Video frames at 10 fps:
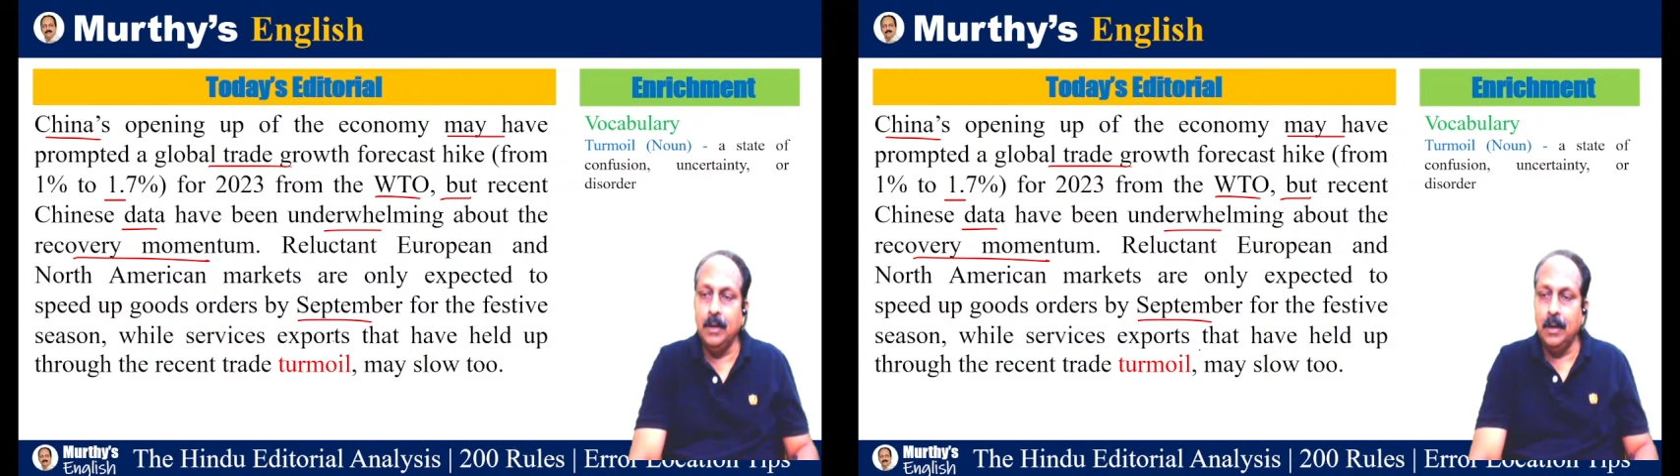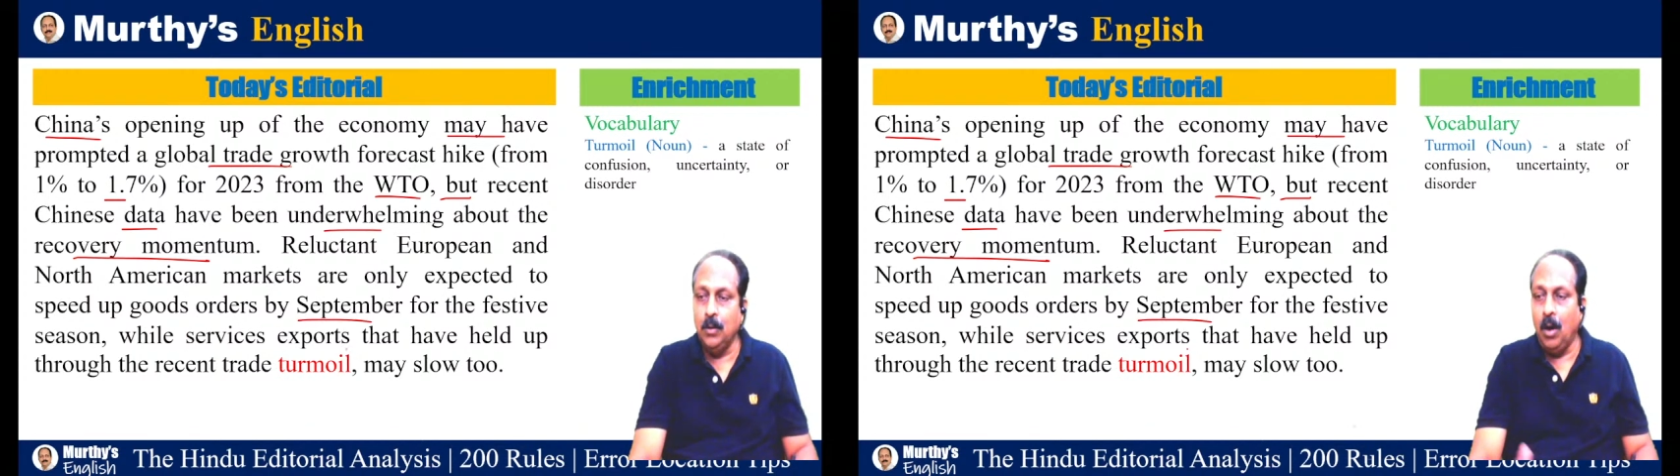
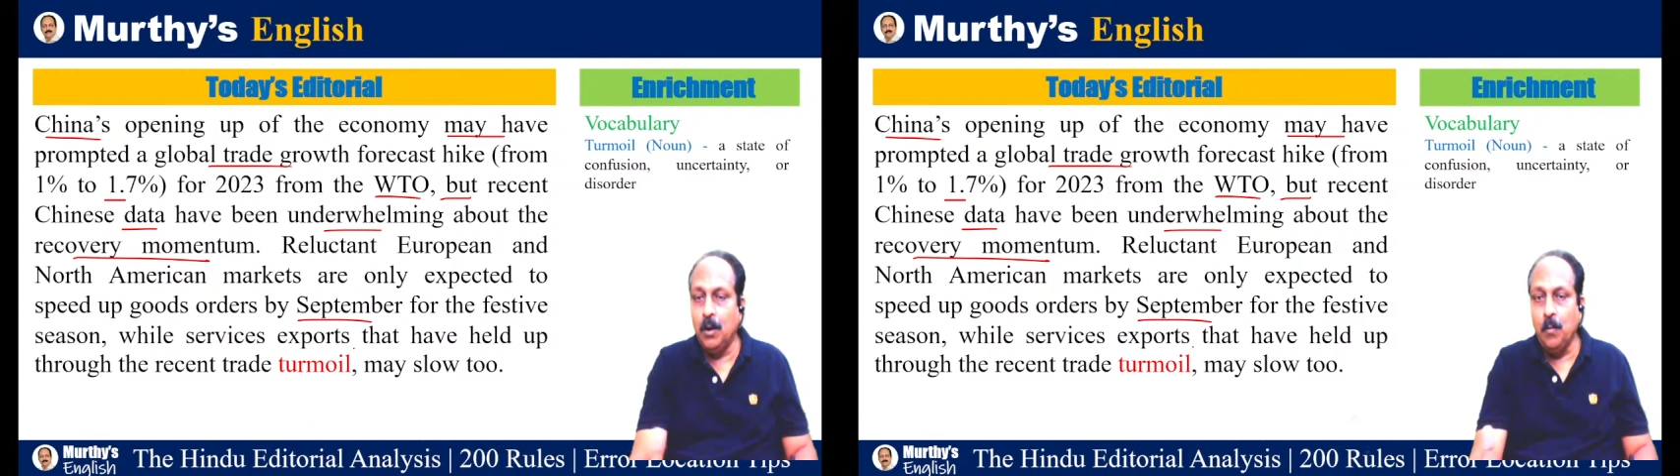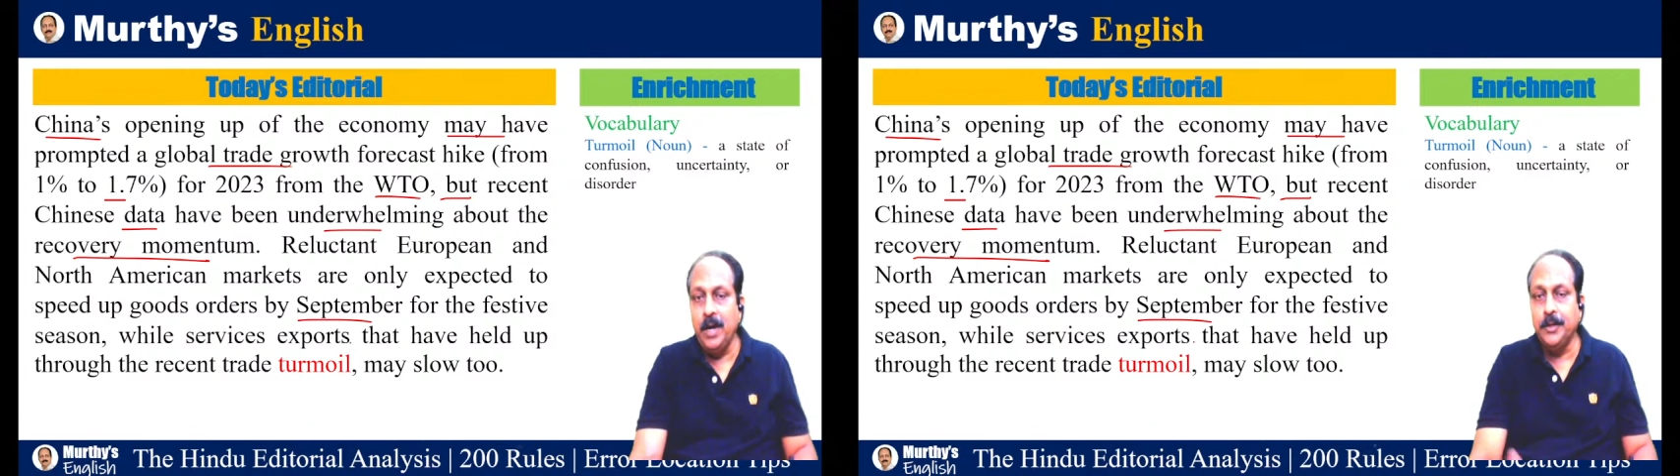a
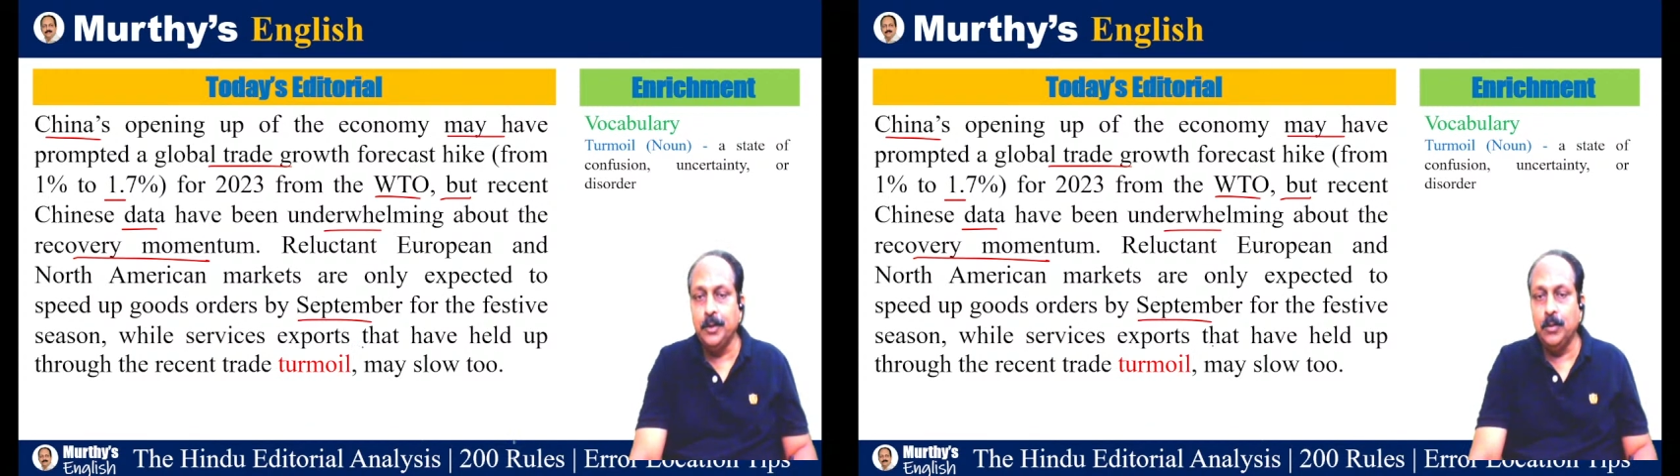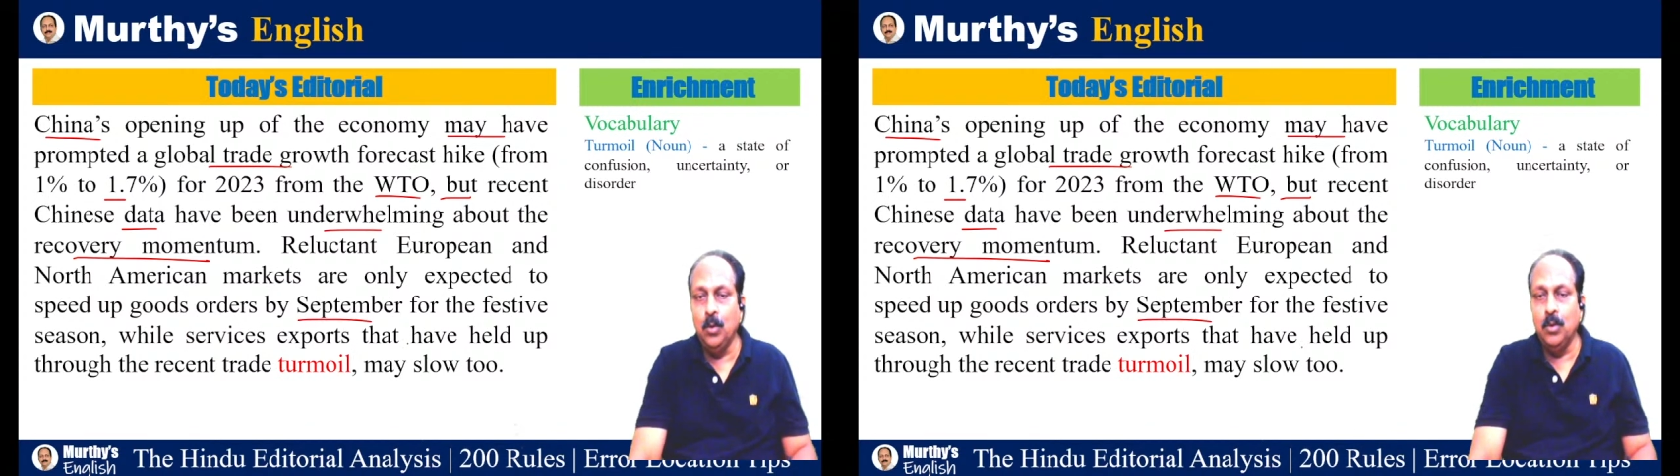long way
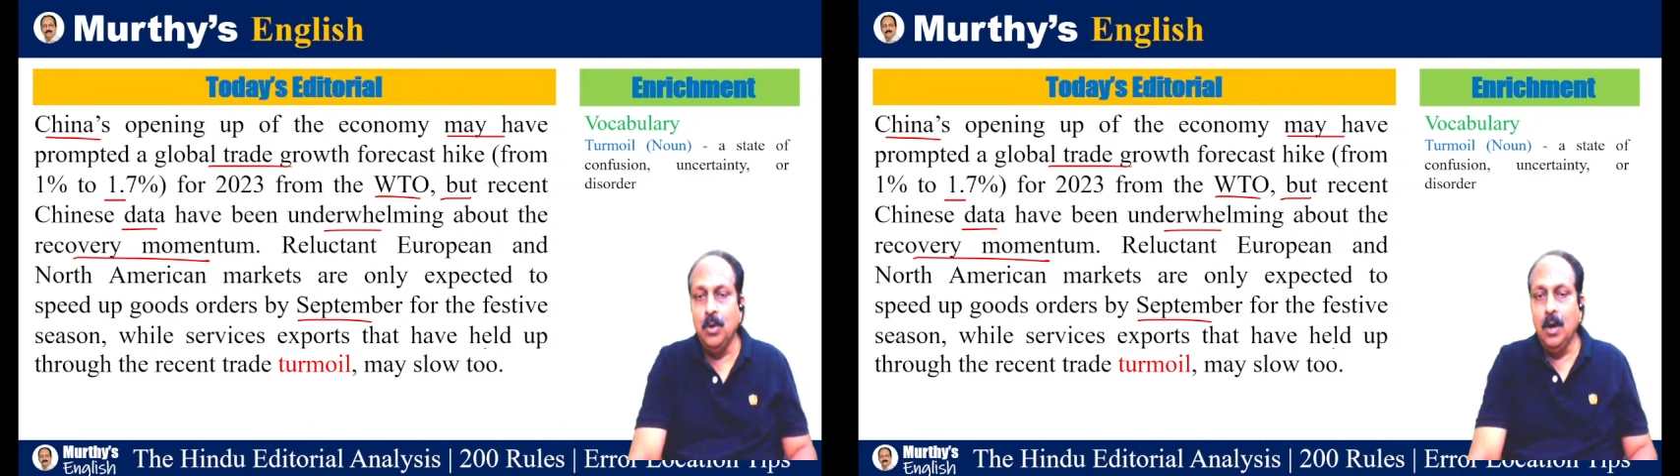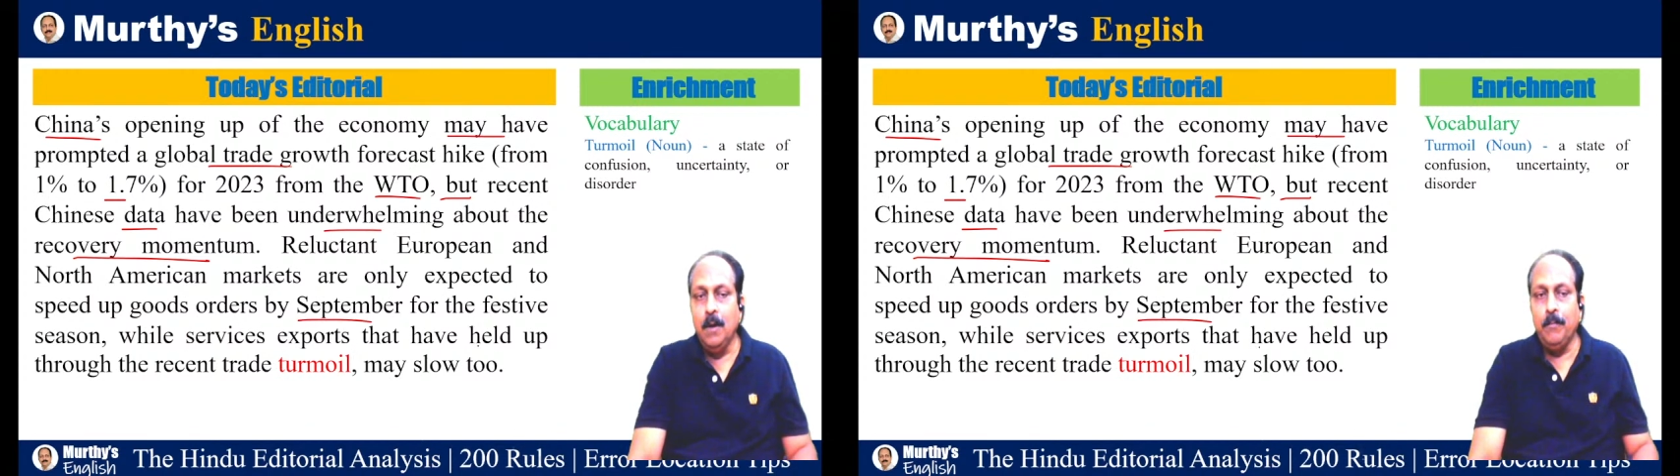to go